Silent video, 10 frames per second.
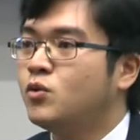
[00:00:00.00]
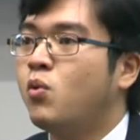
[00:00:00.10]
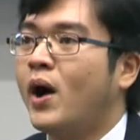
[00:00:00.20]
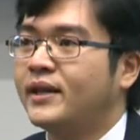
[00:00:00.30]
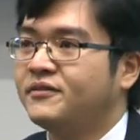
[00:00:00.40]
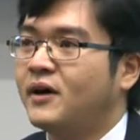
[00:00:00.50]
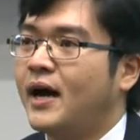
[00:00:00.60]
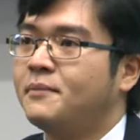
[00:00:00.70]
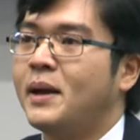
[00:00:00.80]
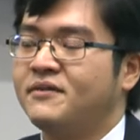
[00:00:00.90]
quantify
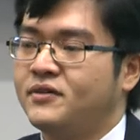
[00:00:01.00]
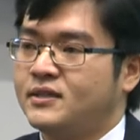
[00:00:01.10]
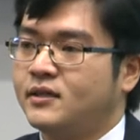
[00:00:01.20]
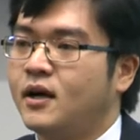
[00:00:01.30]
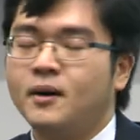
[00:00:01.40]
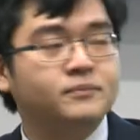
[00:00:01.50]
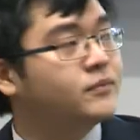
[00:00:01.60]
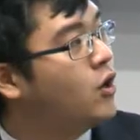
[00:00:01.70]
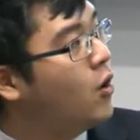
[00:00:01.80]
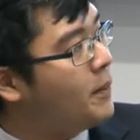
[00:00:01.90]
the benefits of
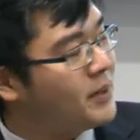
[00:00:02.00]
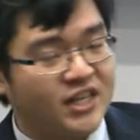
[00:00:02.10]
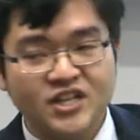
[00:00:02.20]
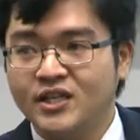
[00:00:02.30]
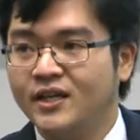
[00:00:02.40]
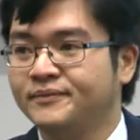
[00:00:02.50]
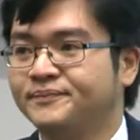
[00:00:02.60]
cooperation